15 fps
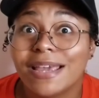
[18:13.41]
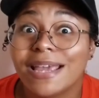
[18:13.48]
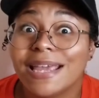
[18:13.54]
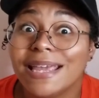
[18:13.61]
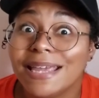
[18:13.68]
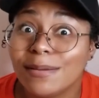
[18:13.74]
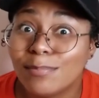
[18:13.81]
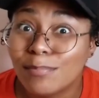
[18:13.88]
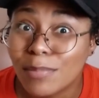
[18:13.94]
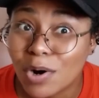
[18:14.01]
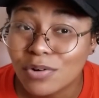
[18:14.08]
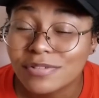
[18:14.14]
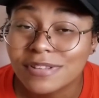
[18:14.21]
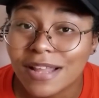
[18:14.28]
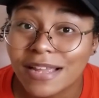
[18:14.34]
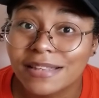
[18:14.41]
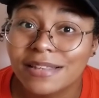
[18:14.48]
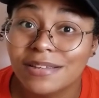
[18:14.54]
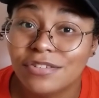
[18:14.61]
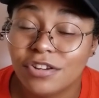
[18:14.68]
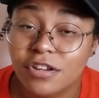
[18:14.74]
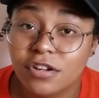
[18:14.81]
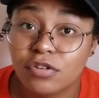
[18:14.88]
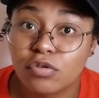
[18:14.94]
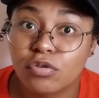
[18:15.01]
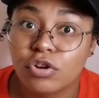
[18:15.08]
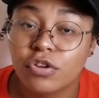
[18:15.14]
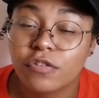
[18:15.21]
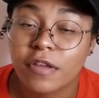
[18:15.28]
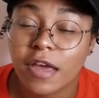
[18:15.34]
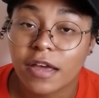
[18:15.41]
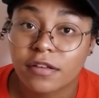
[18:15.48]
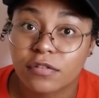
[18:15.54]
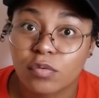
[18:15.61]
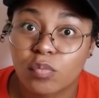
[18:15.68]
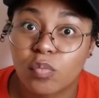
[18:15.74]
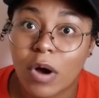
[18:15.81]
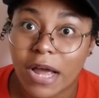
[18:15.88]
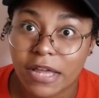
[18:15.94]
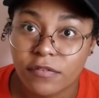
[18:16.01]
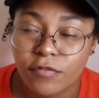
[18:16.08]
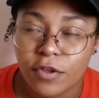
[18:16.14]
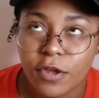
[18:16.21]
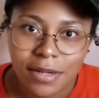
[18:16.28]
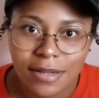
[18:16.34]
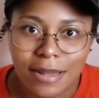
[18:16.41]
and he most likely cheated on his ex-wife.